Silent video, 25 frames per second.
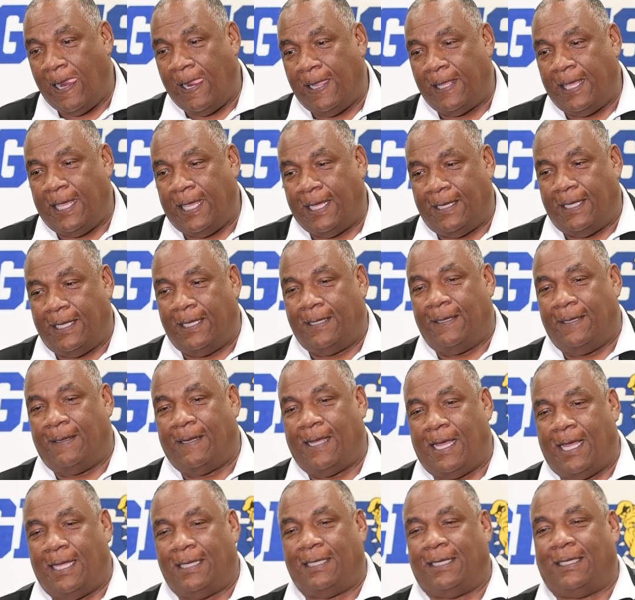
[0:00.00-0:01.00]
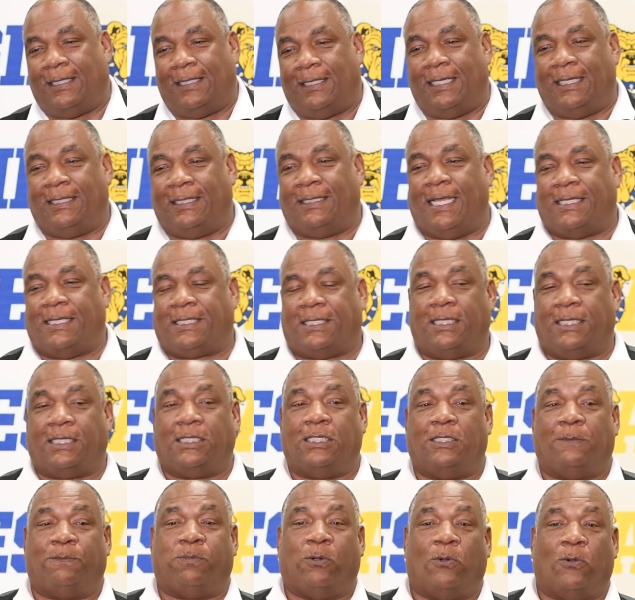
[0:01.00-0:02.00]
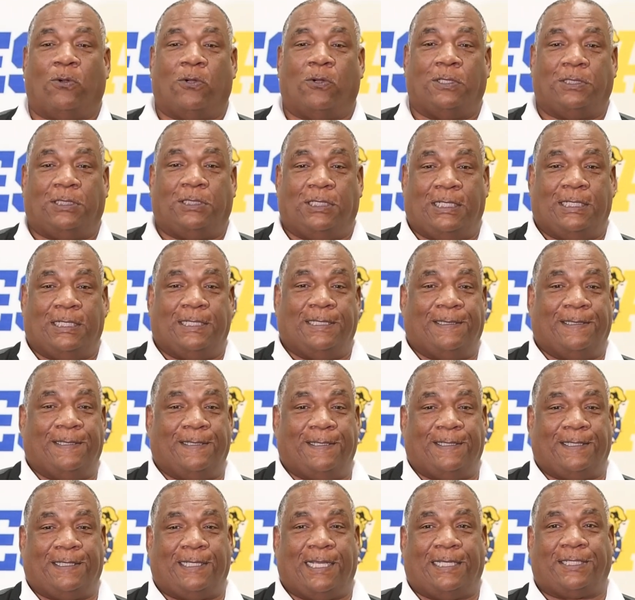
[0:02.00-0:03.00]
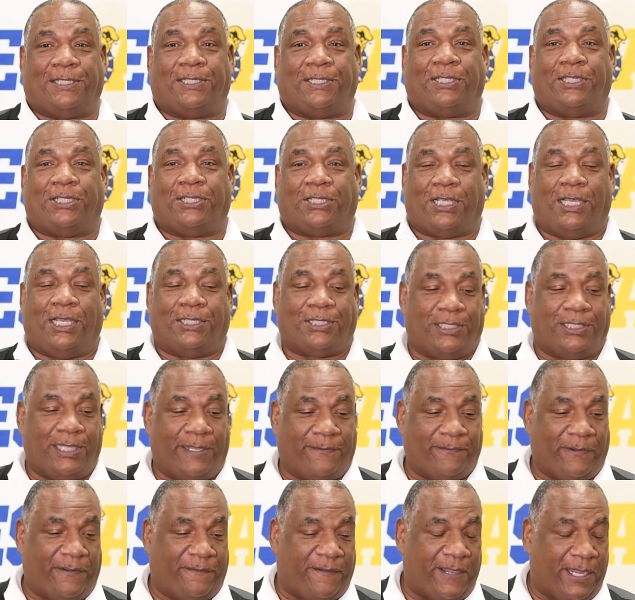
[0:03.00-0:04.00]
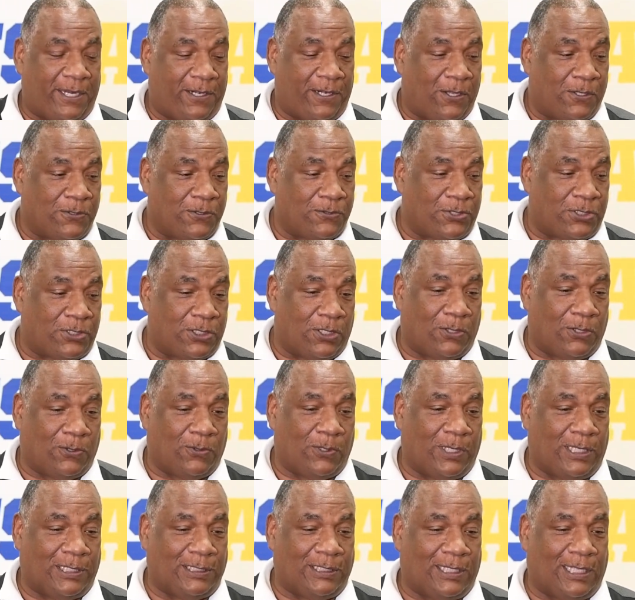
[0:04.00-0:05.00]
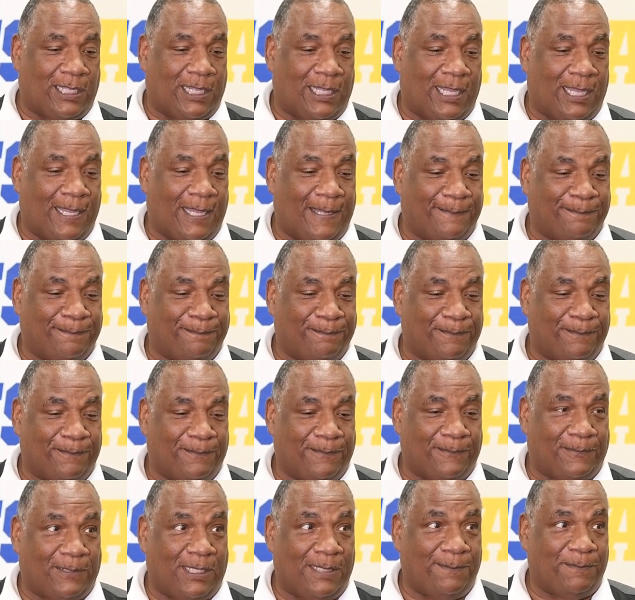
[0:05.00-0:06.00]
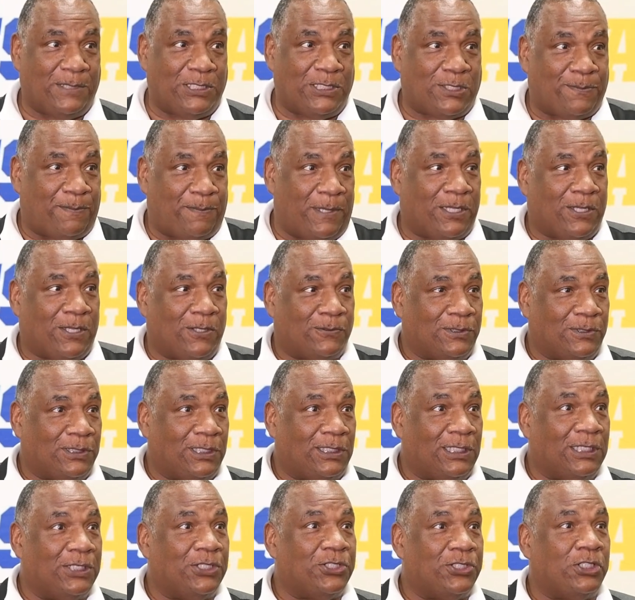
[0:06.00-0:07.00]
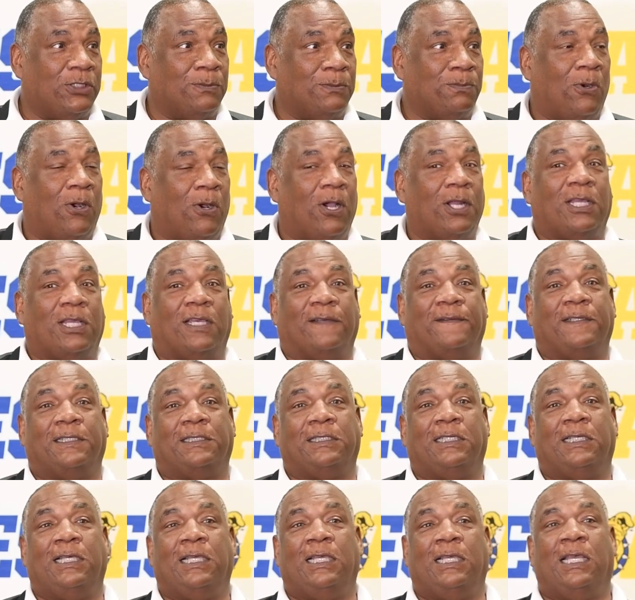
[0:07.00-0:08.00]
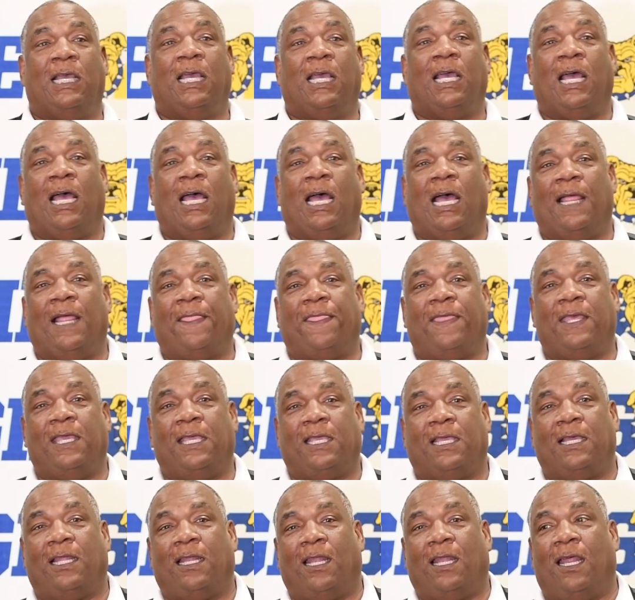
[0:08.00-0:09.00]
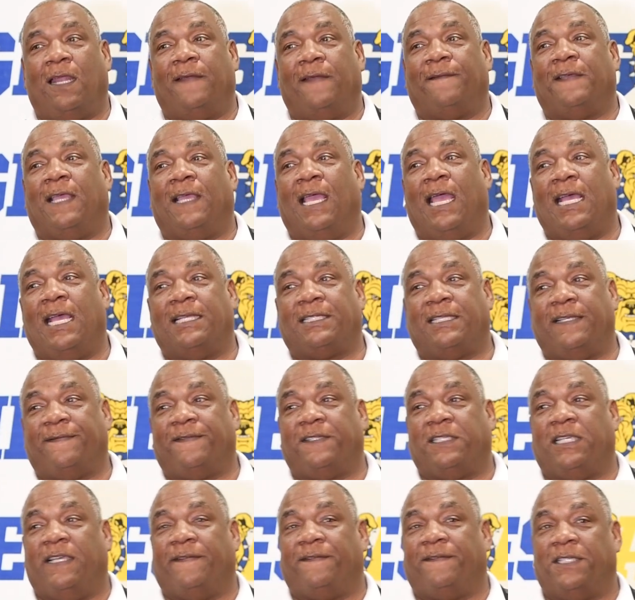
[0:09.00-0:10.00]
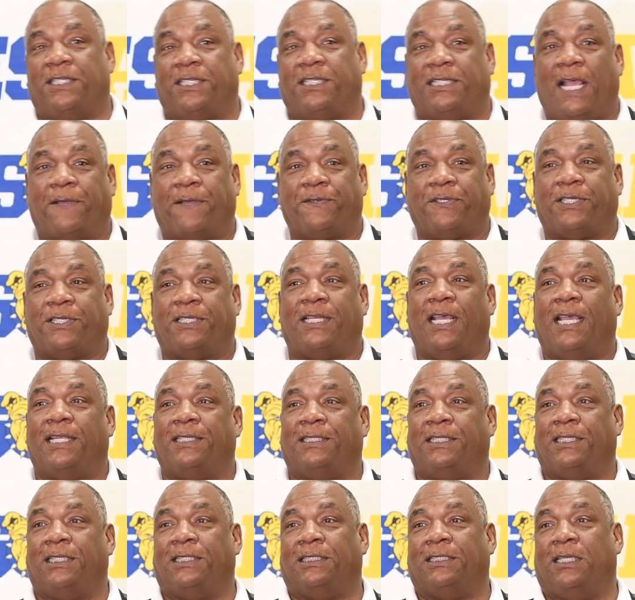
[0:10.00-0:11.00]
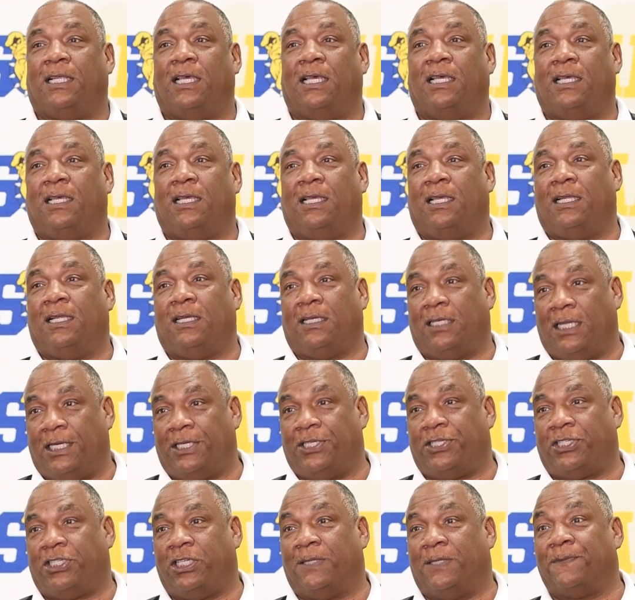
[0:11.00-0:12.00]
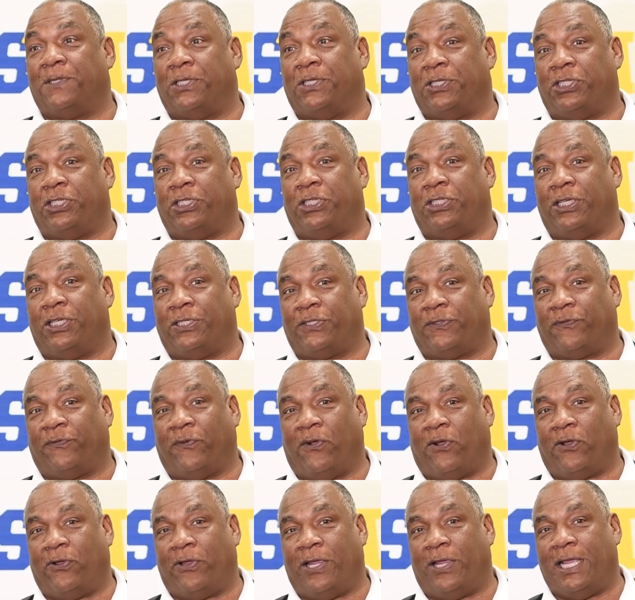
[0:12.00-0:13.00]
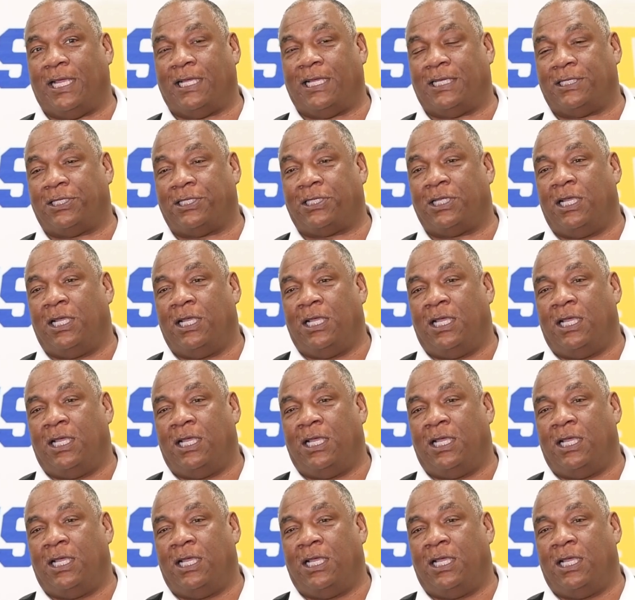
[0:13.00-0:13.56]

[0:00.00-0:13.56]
Yeah, and that's a good point, and that's a discussion that we've had also. And let me speak on the leadership part of it. I think a lot of guys have given us outstanding leadership this year as far as,